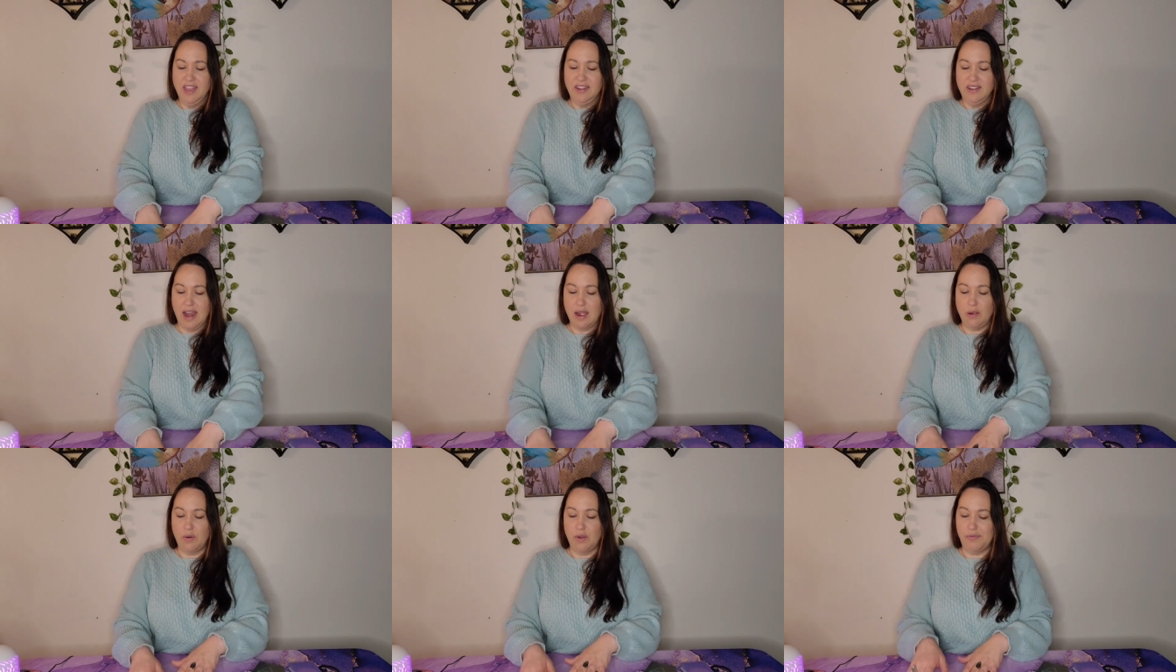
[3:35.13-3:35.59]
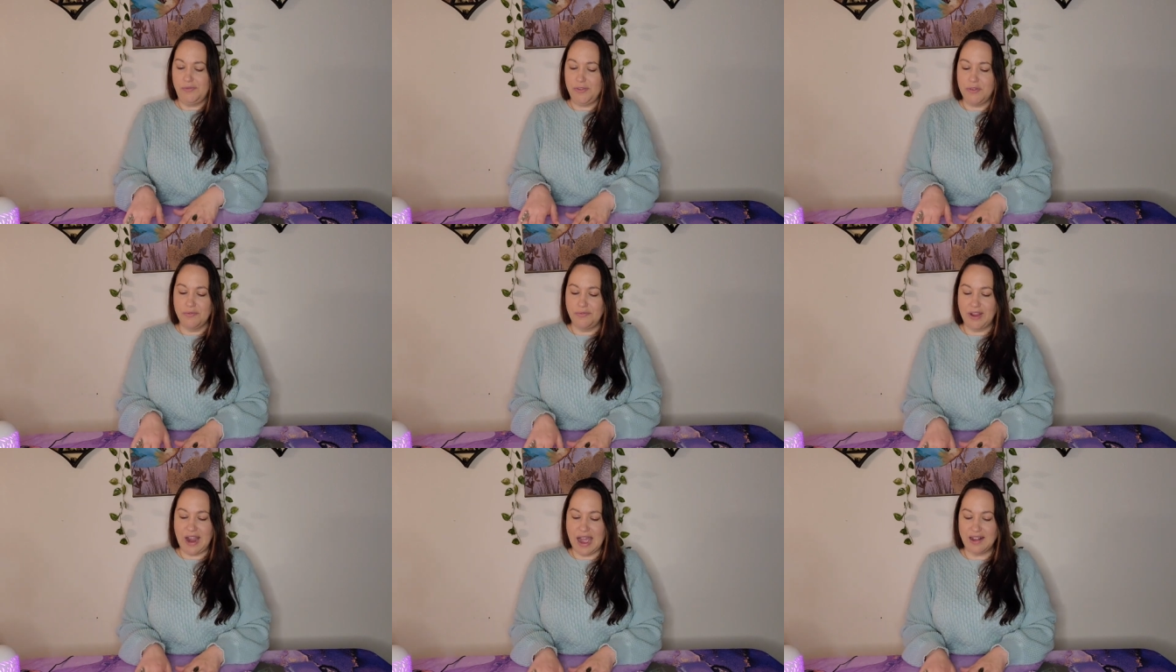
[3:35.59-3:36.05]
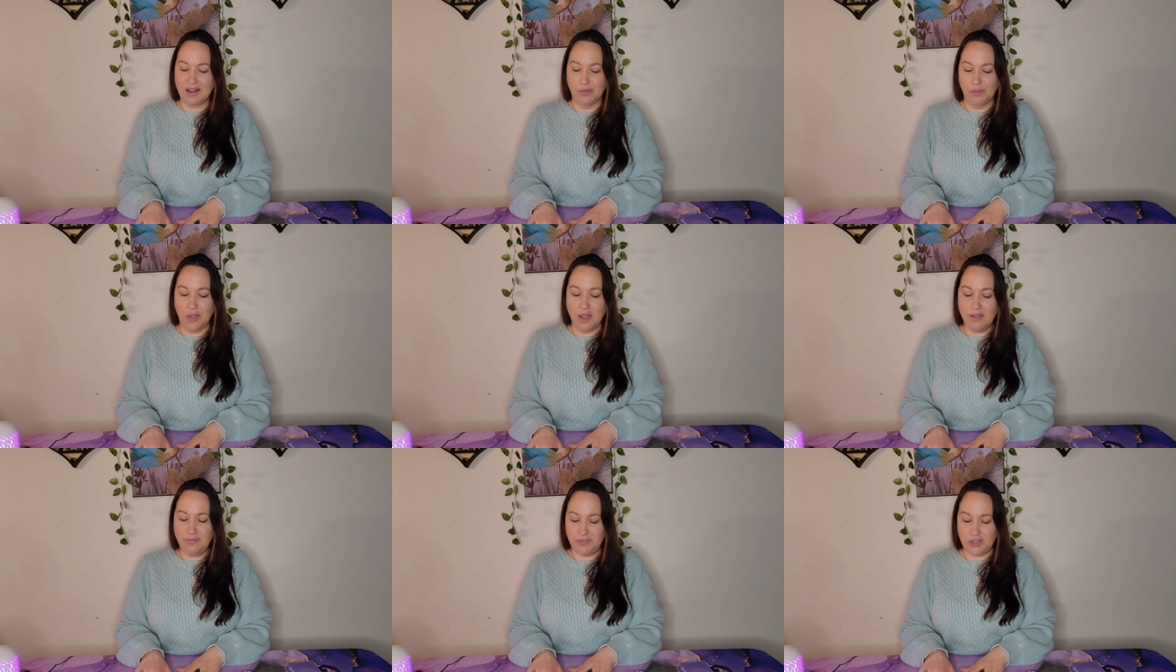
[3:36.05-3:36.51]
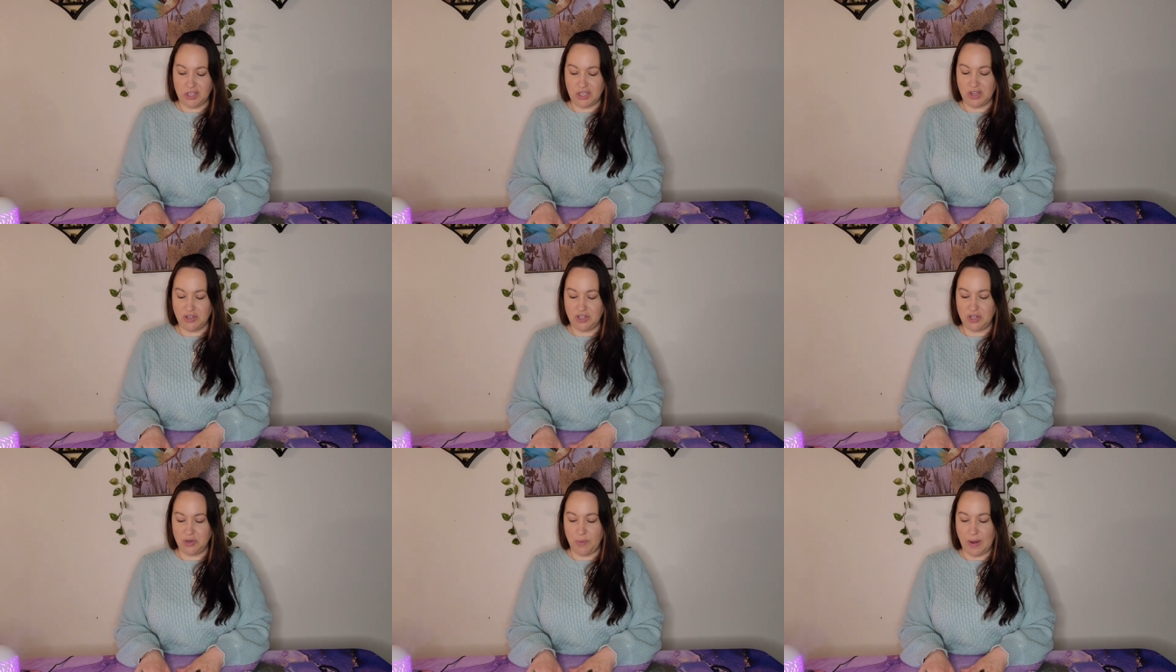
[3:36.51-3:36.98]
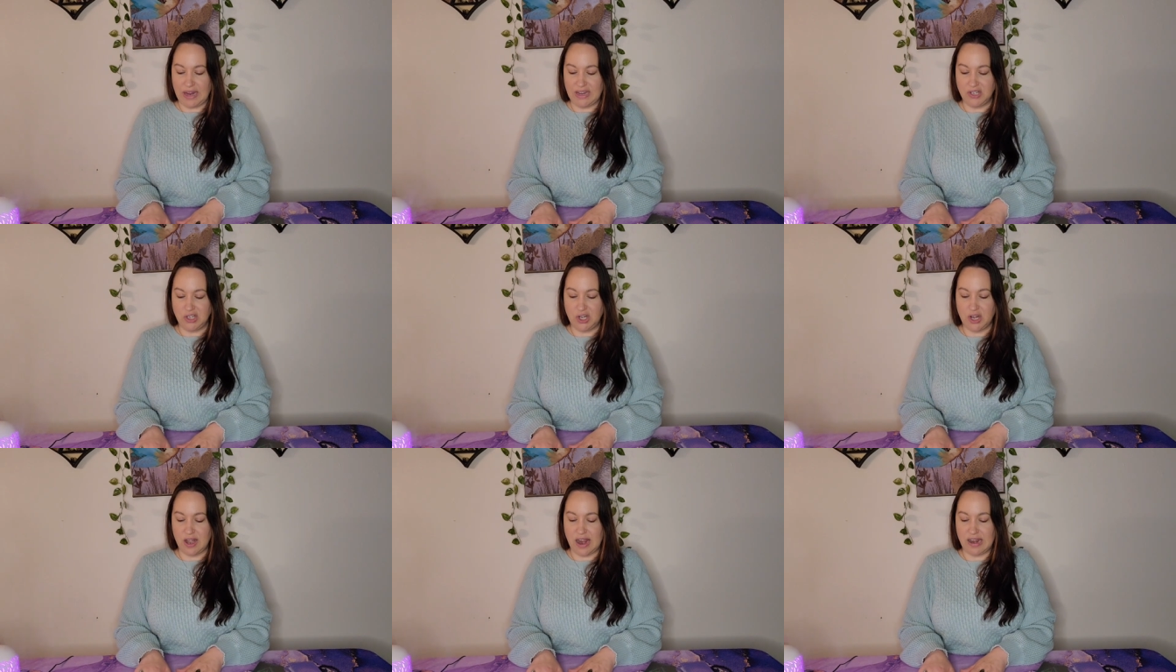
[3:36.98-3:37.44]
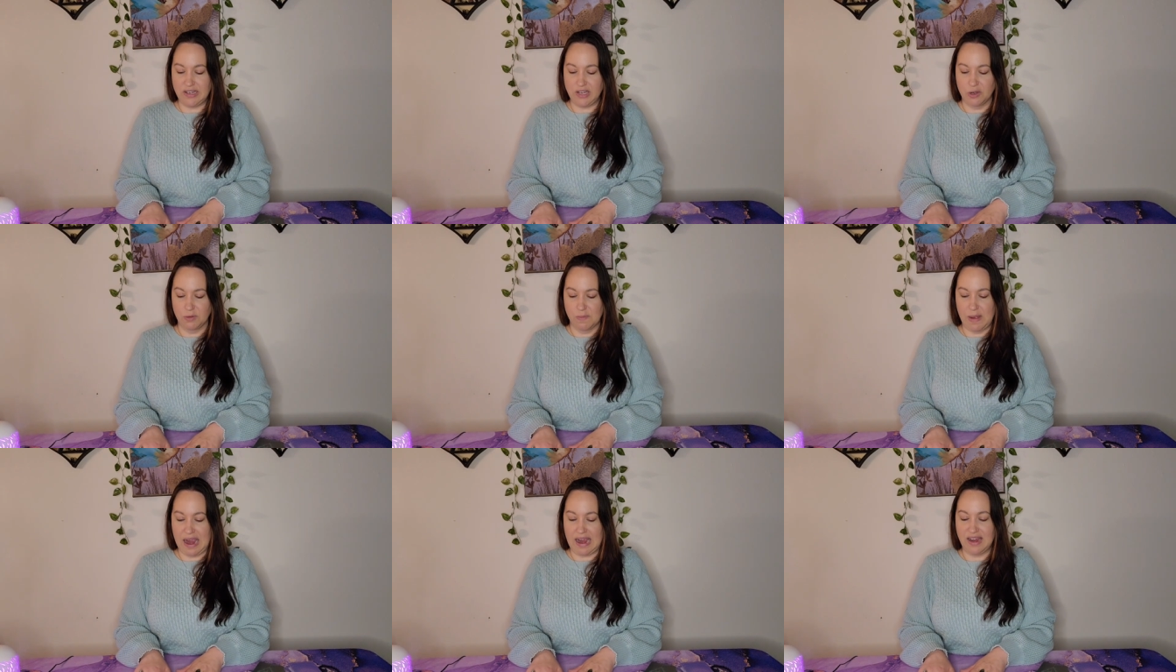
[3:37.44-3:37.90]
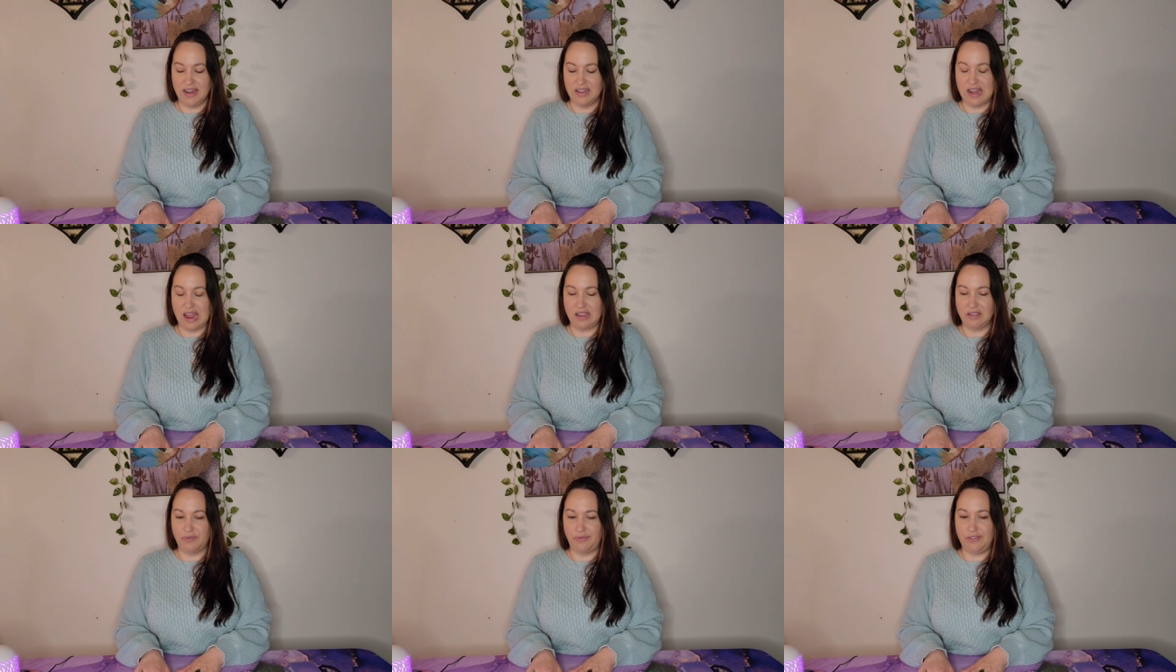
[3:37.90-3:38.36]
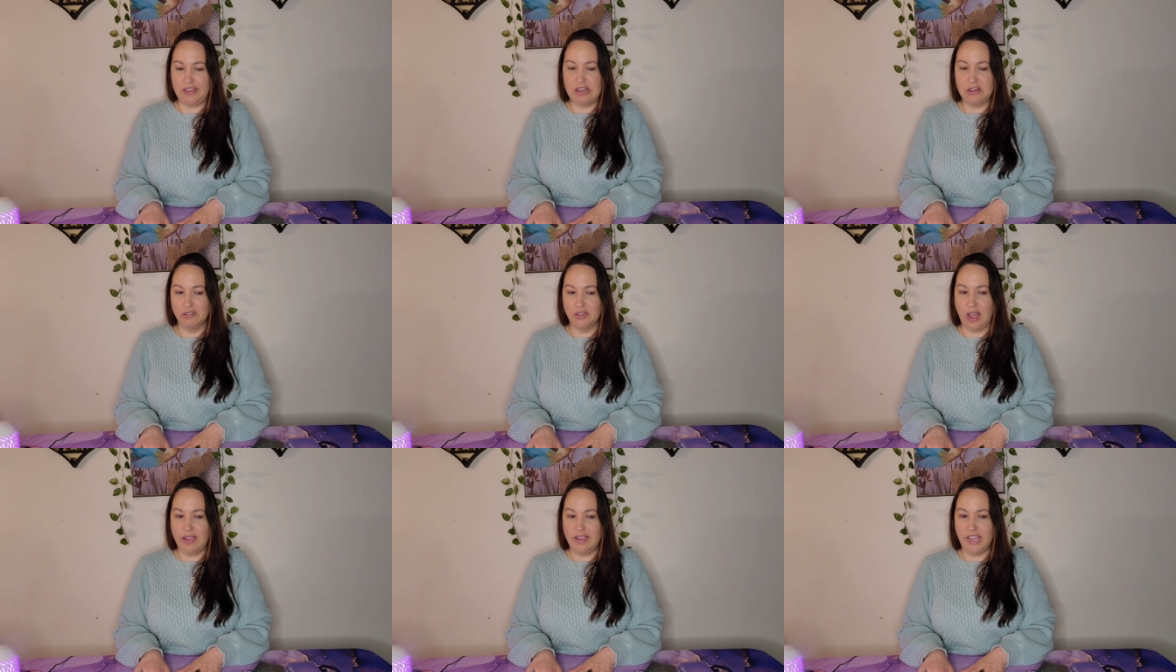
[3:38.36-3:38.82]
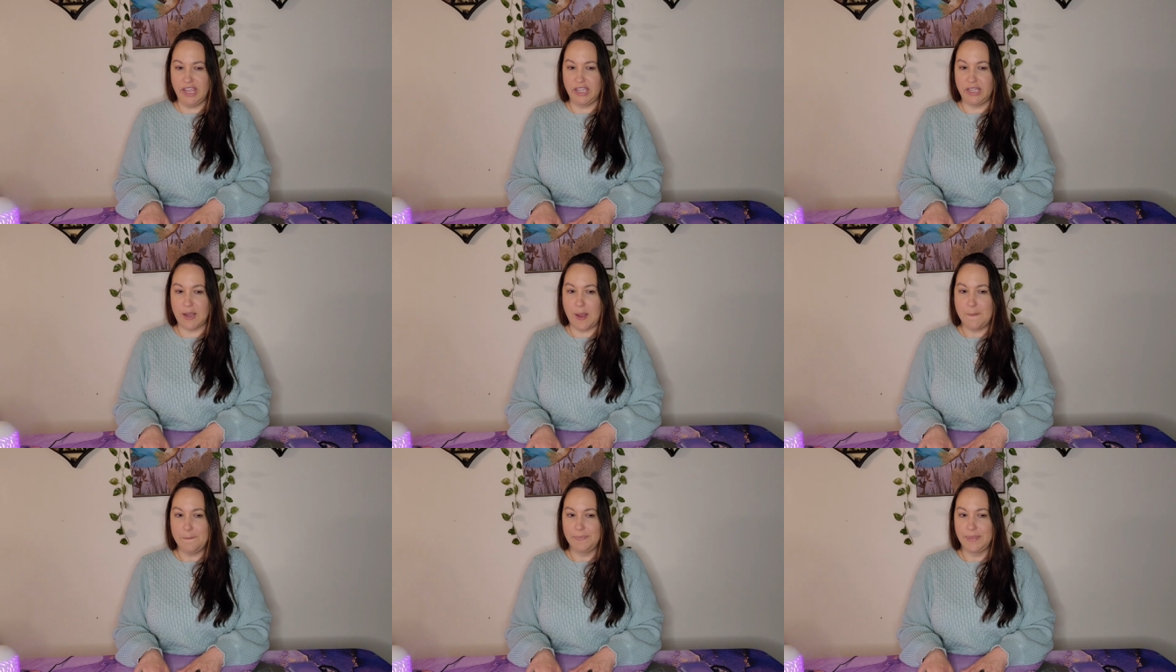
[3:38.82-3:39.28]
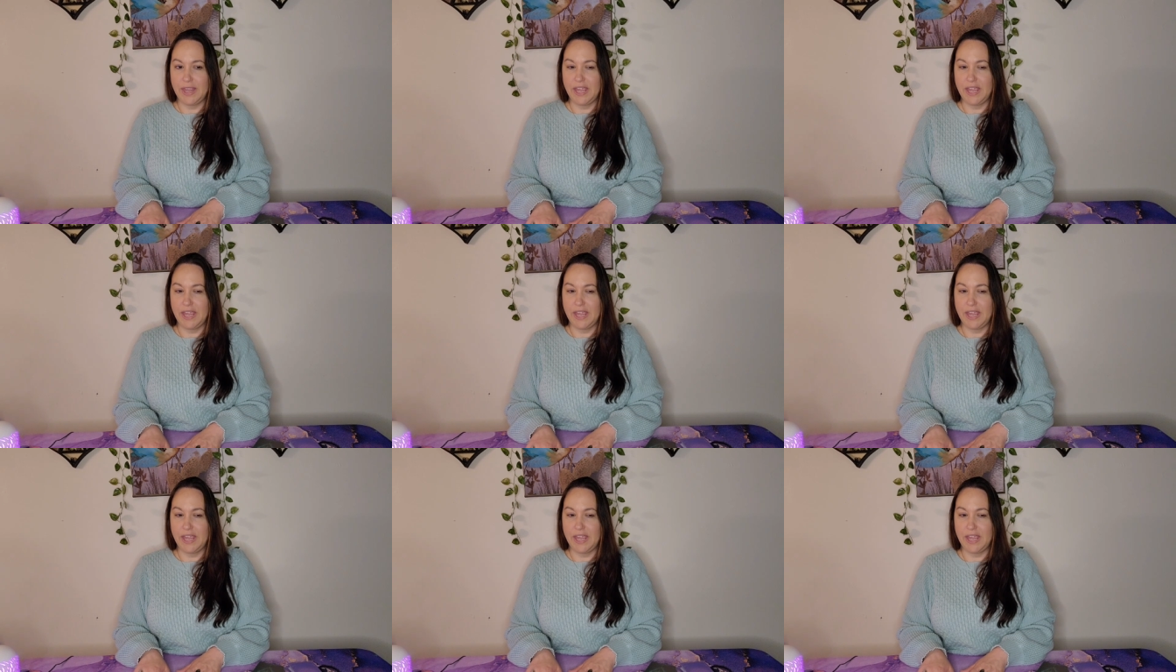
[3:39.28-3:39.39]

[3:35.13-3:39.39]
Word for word: Now, if you've got a love situation on your mind, I feel like